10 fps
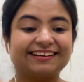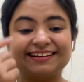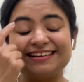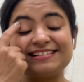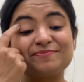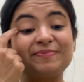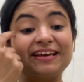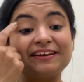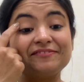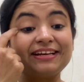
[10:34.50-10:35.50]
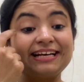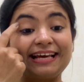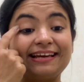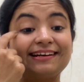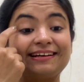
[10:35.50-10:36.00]
He's behaving
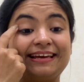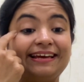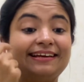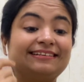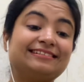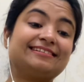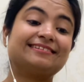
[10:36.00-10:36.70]
like a kid.